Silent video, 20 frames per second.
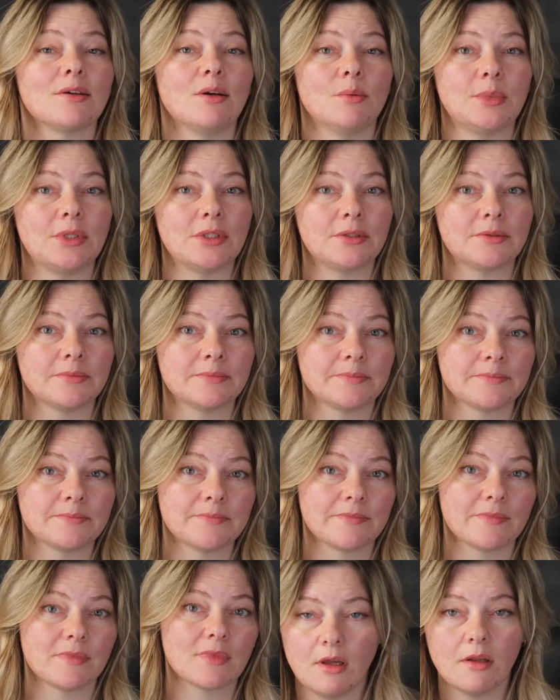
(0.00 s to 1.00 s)
comment.
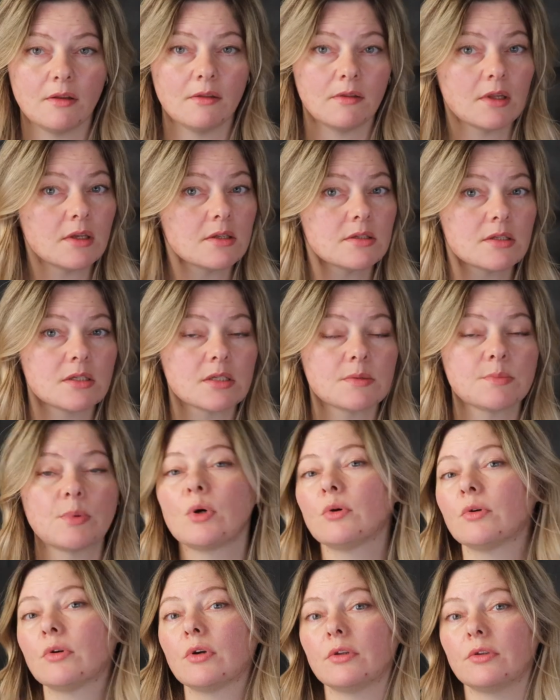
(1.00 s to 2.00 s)
And this
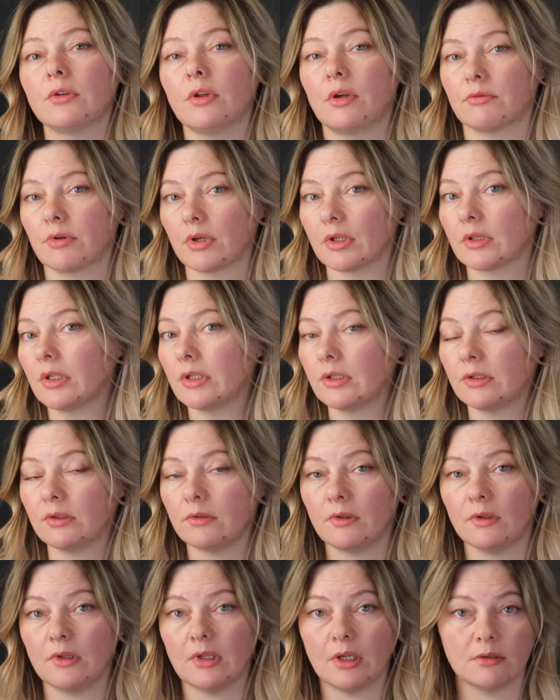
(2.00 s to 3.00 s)
spoke directly
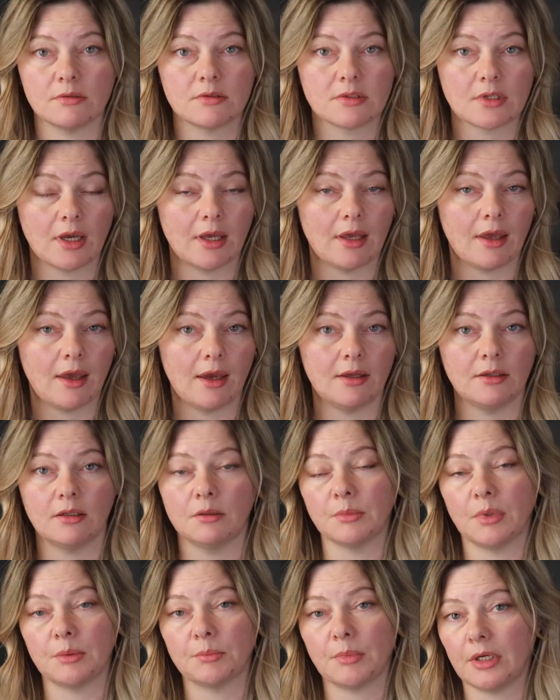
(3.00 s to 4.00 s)
to the doubts I had
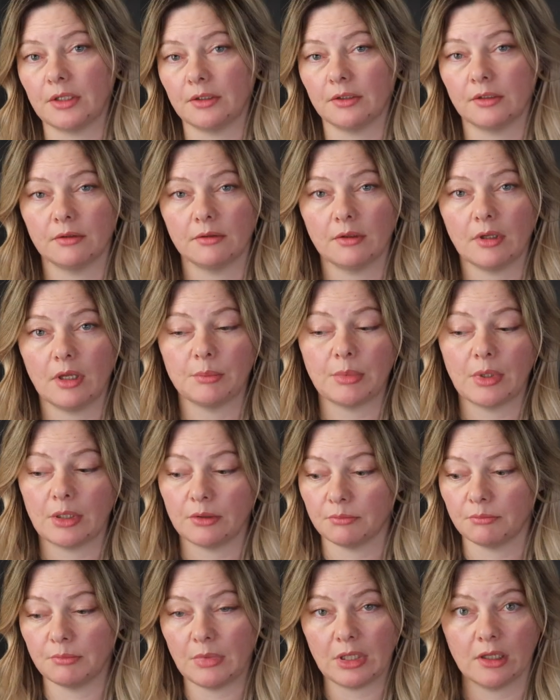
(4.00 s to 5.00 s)
in my mind
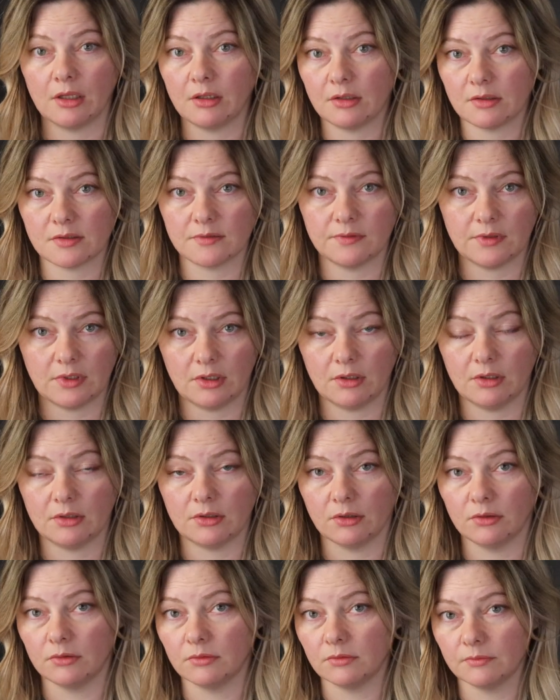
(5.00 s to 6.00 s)
about making this video
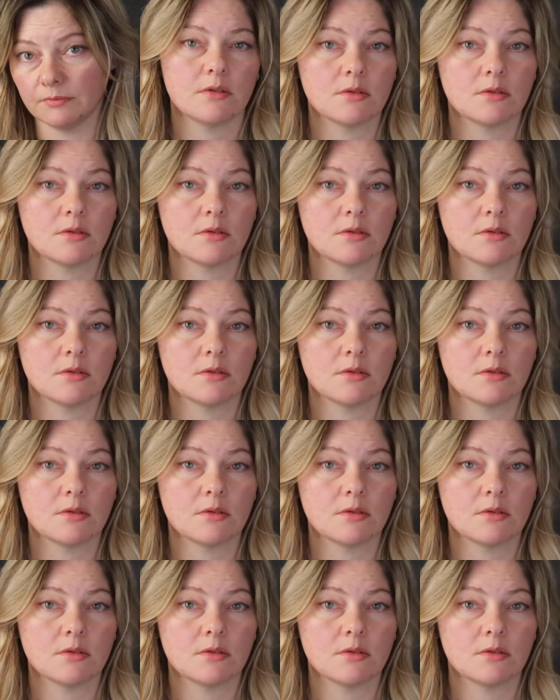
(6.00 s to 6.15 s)
at all.